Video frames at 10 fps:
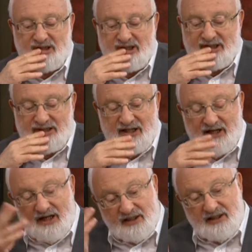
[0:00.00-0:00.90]
No,
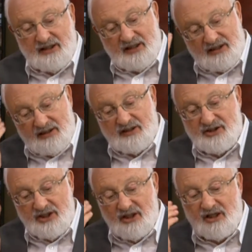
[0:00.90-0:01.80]

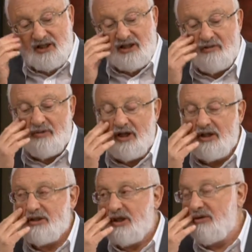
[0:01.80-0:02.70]
this is
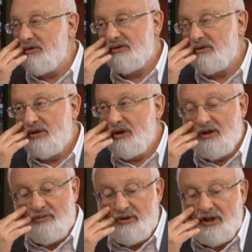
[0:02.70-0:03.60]
later,
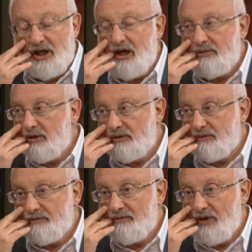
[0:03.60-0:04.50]

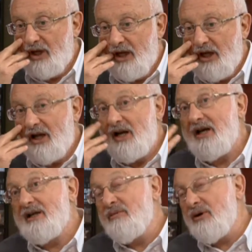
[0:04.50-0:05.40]
as you're
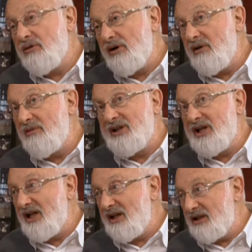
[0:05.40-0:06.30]

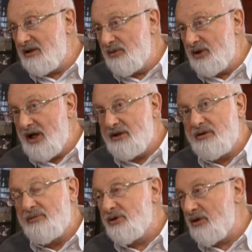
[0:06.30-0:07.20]
experienced. For the
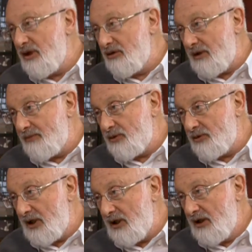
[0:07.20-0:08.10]
meantime, no.
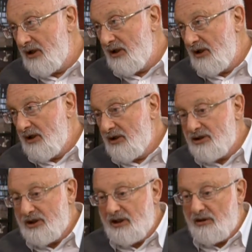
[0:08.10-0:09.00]

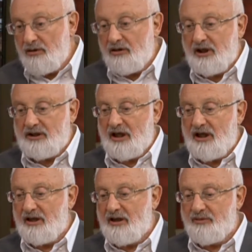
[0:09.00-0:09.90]
In the meantime, you can
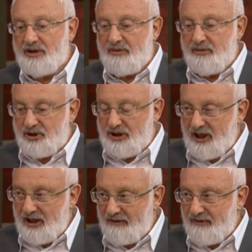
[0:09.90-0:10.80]
kind of describe
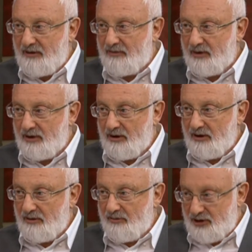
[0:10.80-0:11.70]
this picture as
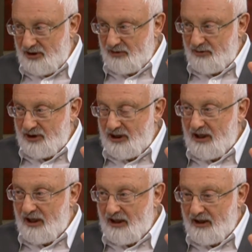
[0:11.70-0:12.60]
a simpler way, that
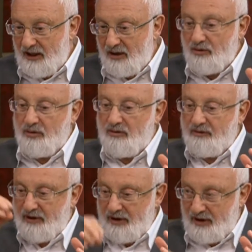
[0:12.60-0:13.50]
not you're in two
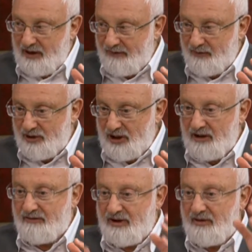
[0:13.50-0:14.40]
lines, in
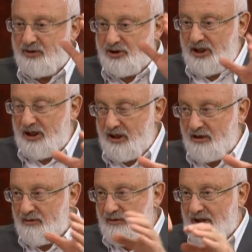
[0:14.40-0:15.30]
two ego
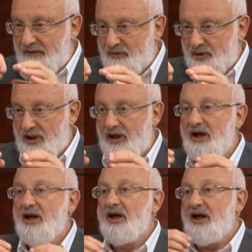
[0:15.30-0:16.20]
and middle
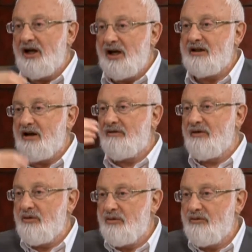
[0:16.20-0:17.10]
lines, and
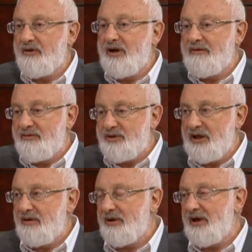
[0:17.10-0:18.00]
her for two
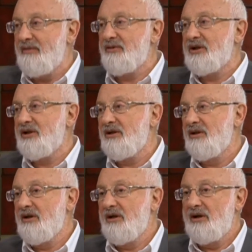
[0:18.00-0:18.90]
egos and the middle line,
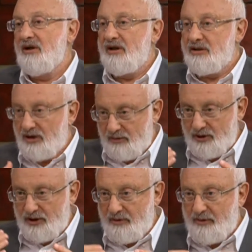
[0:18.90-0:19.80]

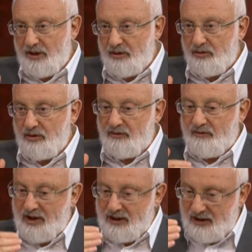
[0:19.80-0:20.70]
but her
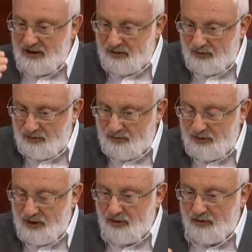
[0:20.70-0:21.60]
and you and
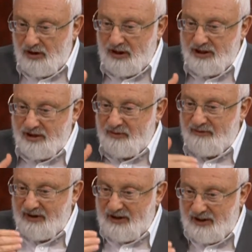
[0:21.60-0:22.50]
the middle line
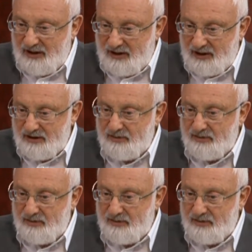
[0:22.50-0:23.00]
between us.